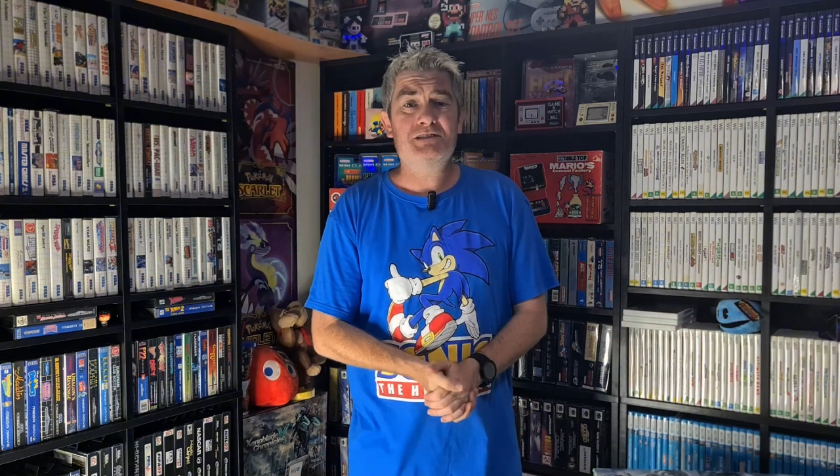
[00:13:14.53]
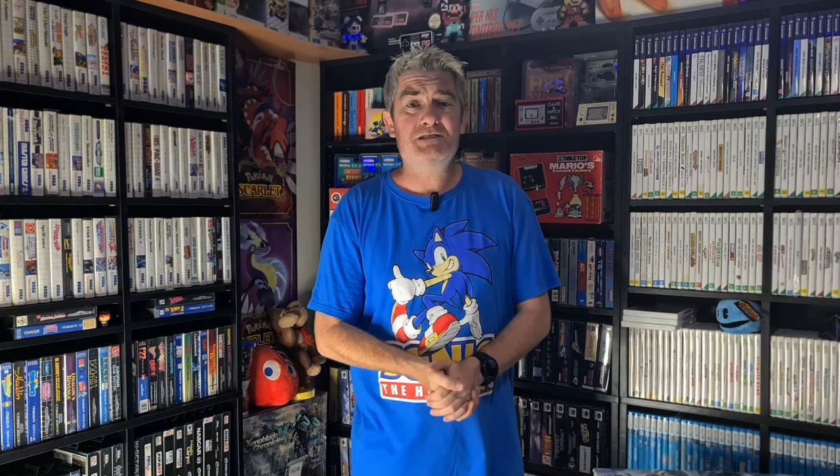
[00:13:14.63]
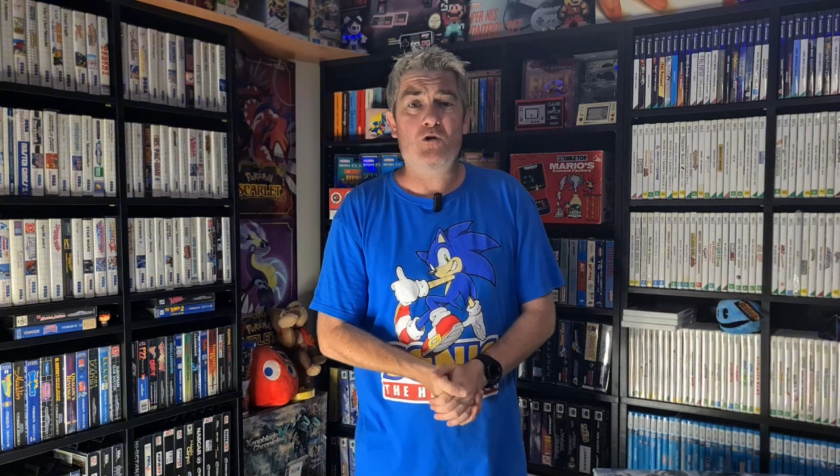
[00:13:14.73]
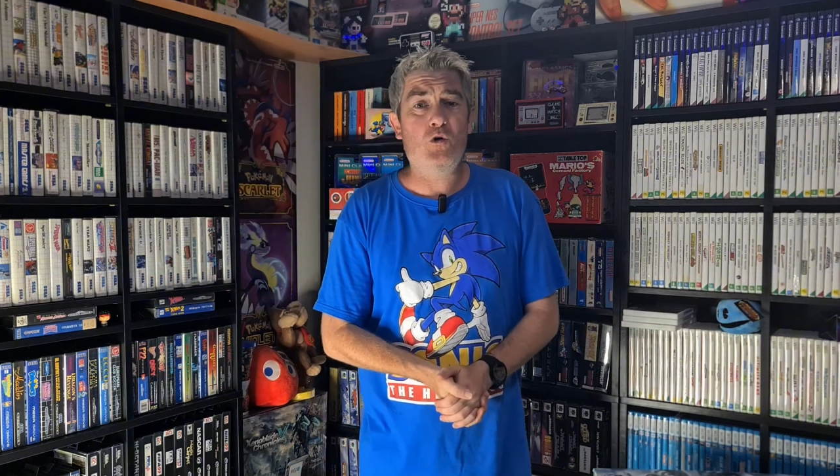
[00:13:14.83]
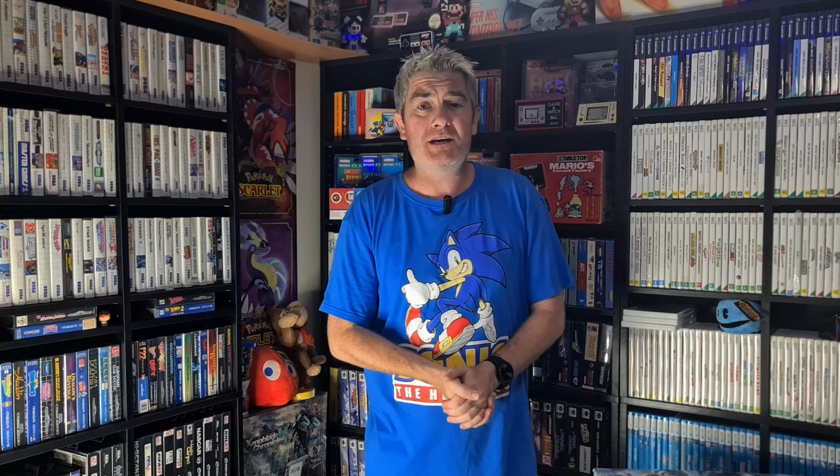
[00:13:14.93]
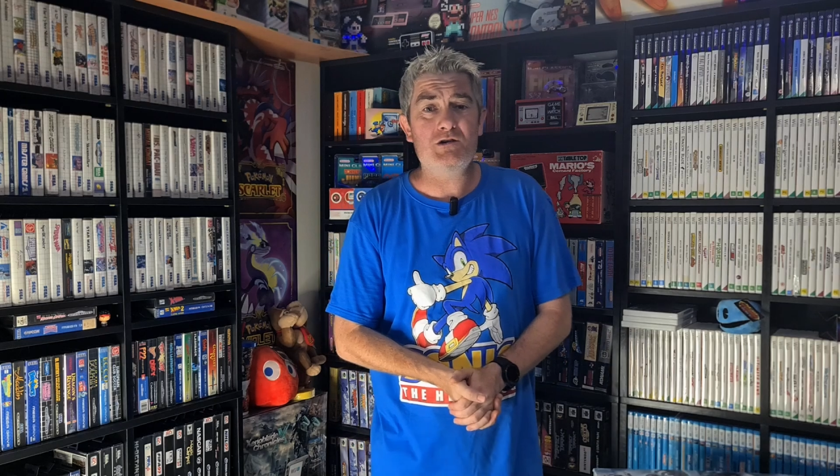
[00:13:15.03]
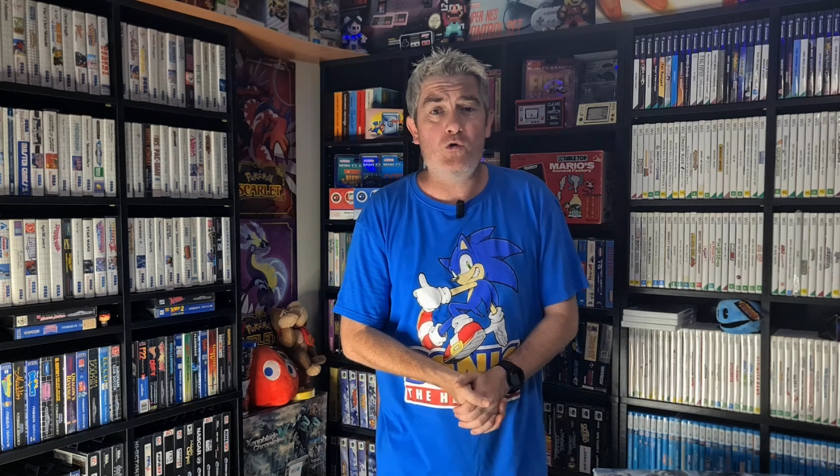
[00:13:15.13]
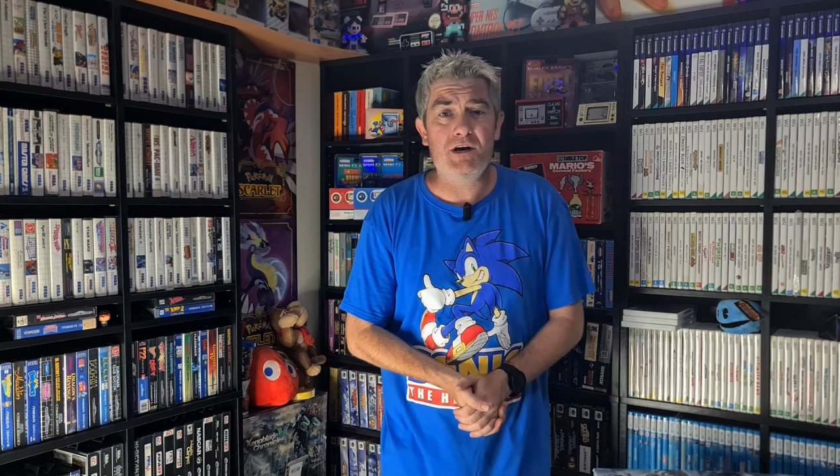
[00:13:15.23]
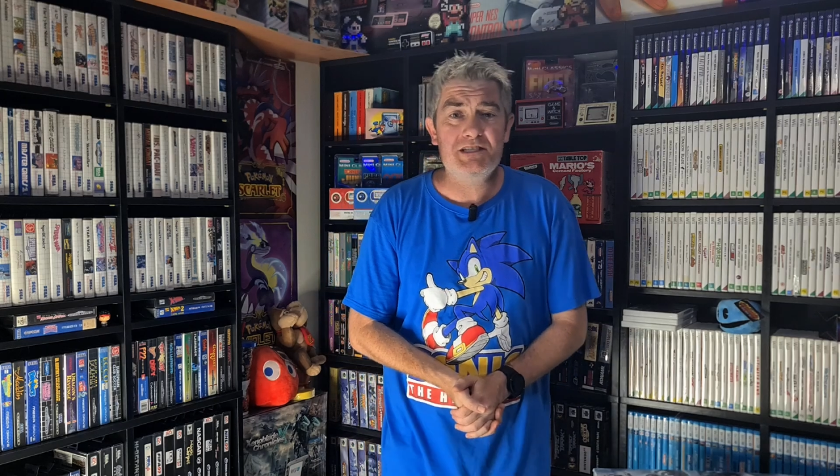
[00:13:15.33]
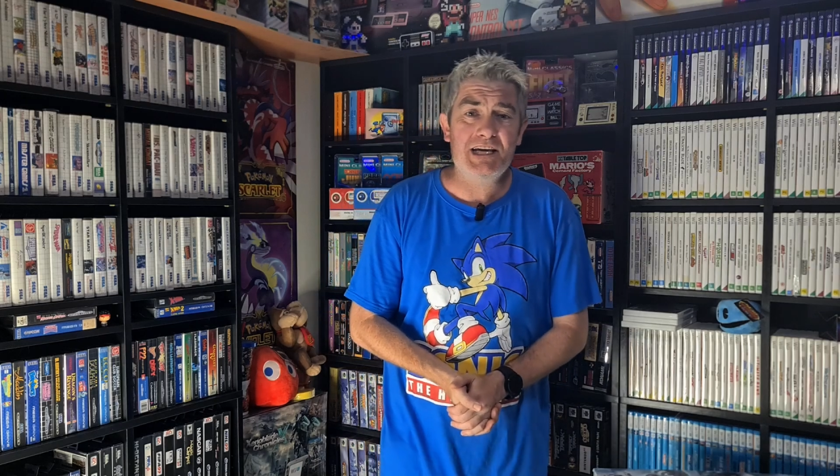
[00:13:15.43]
Just
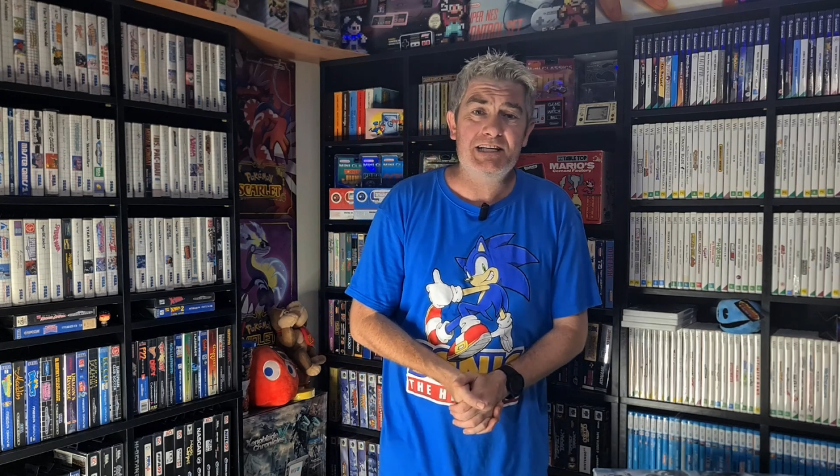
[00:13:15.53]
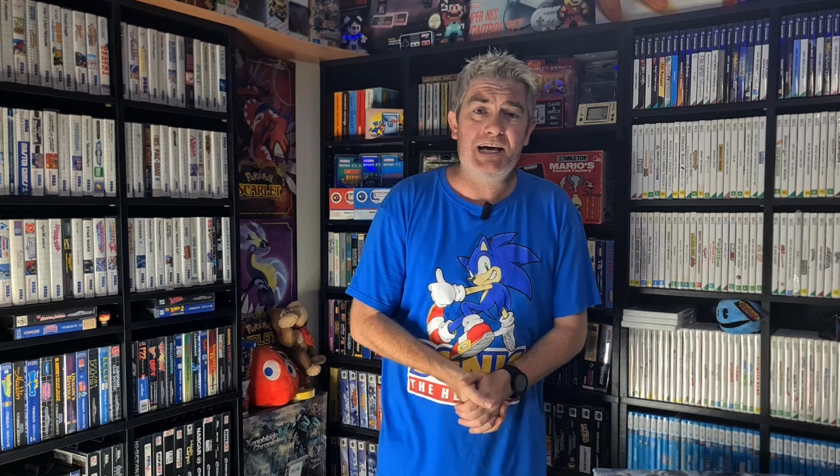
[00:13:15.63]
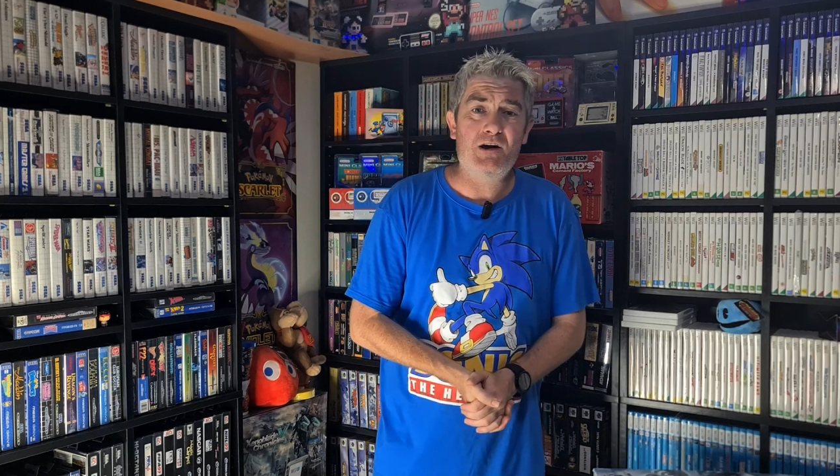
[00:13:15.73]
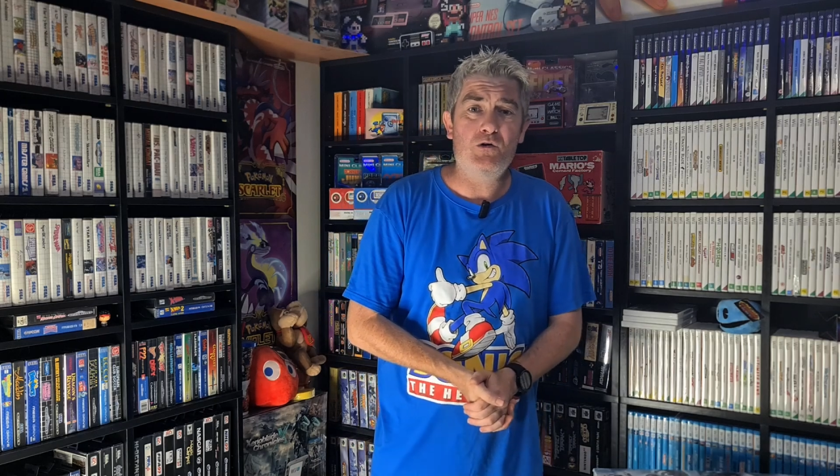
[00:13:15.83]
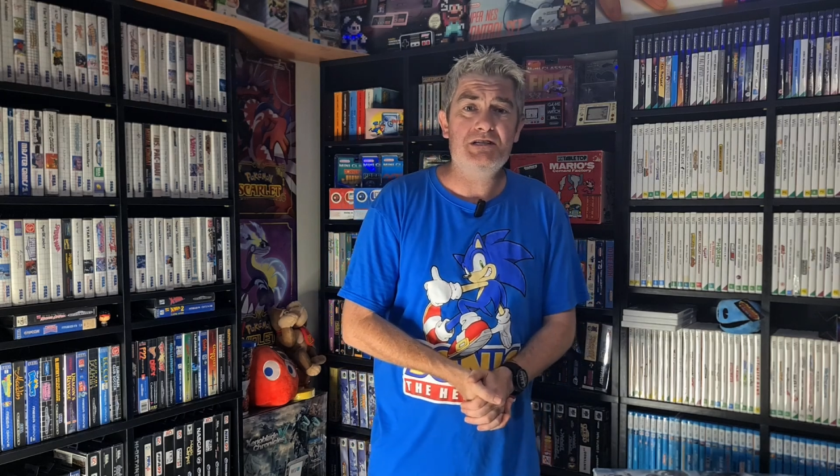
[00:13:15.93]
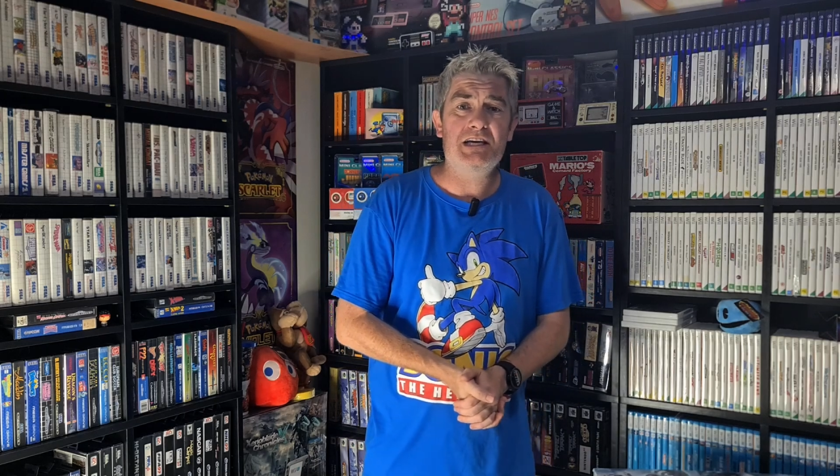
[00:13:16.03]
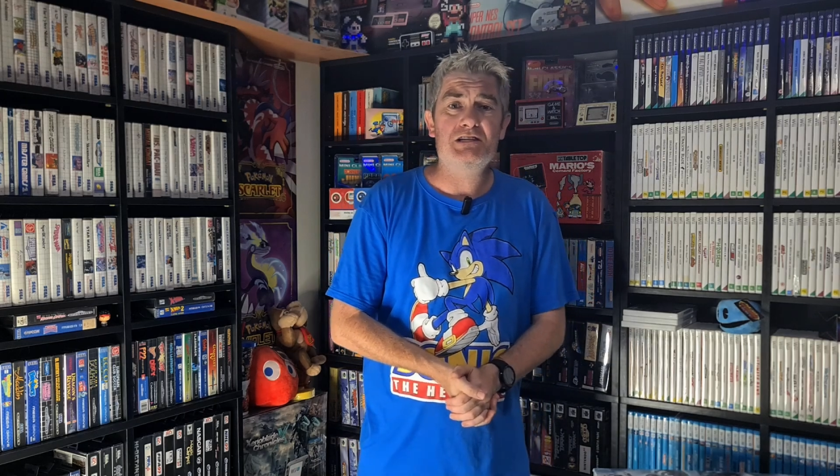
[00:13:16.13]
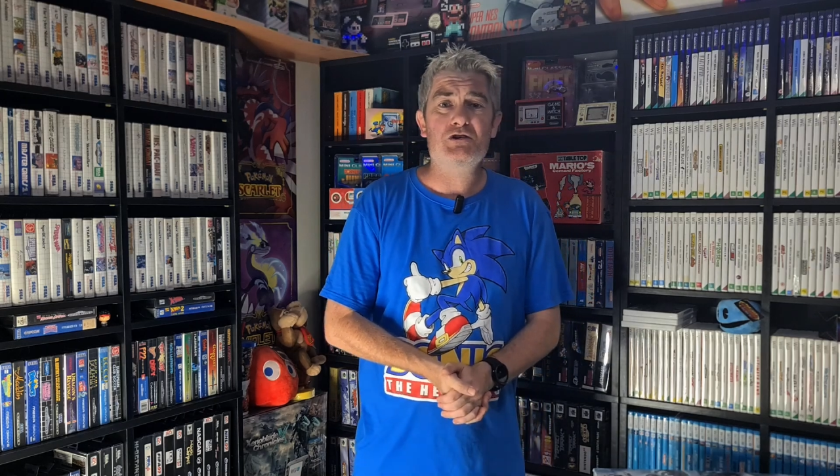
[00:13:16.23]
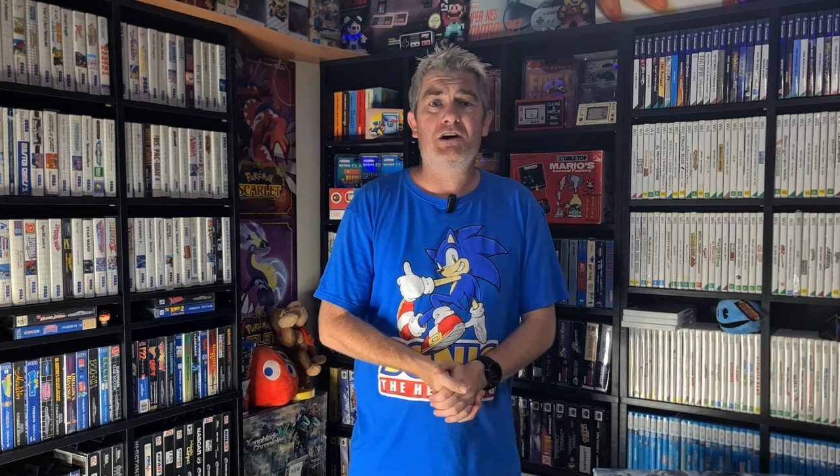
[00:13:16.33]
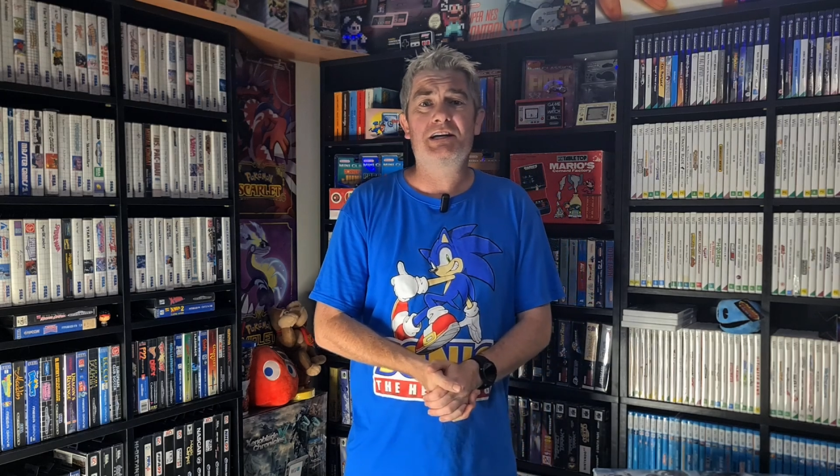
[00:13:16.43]
always keen
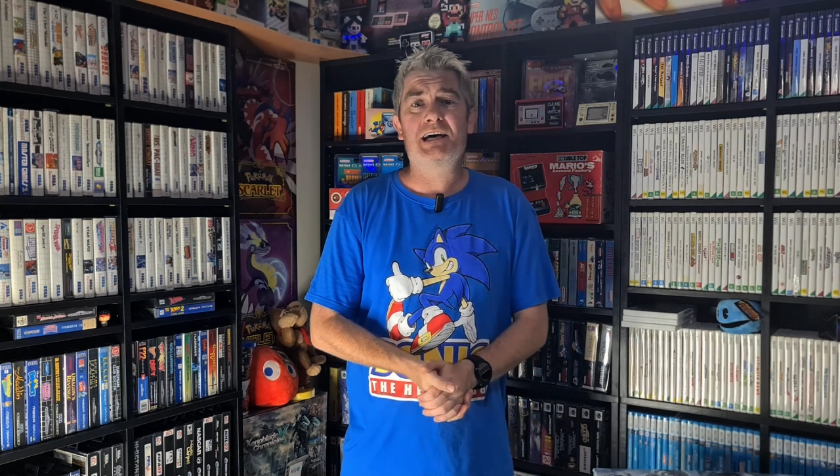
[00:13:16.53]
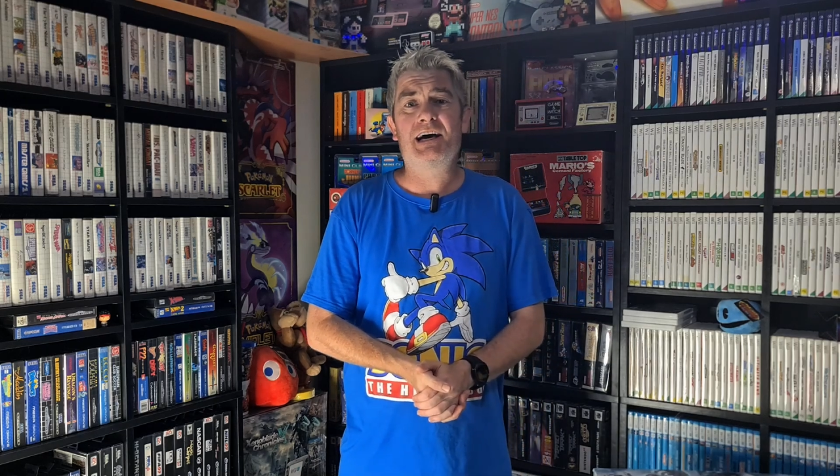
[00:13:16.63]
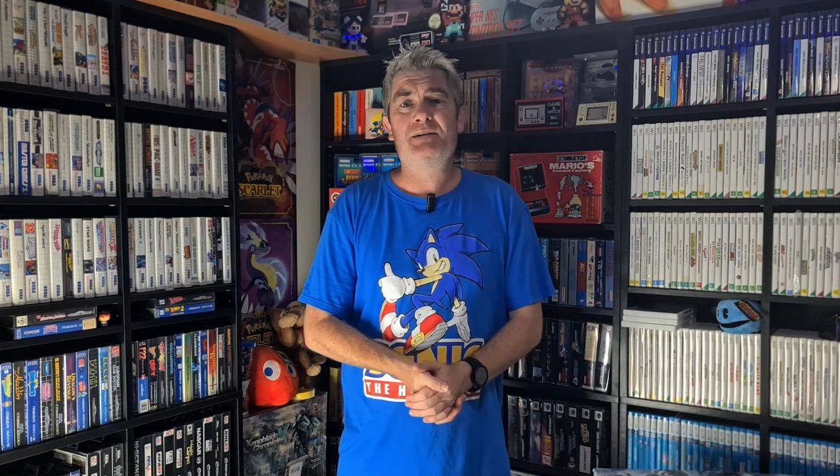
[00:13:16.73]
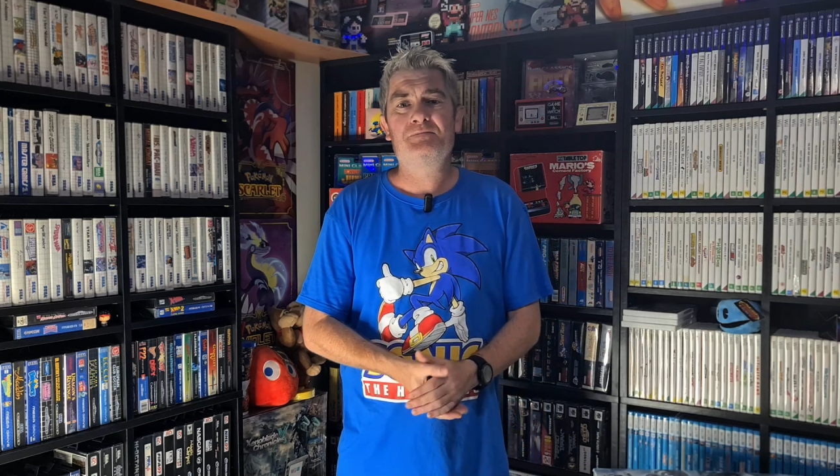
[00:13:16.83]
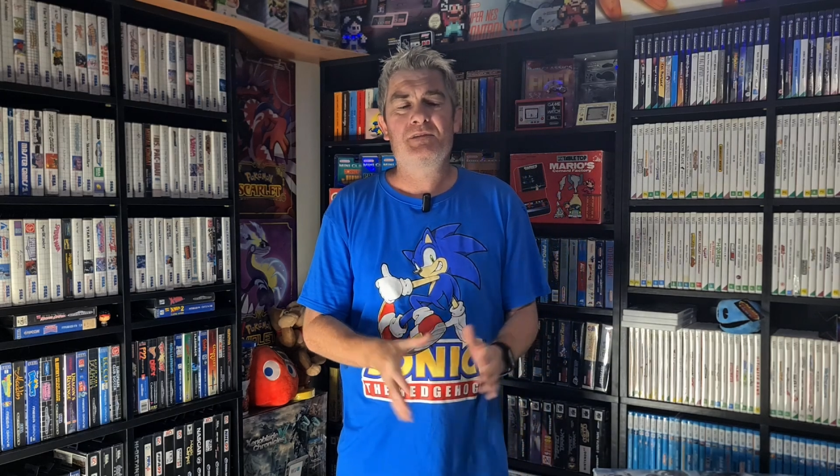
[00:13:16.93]
to try and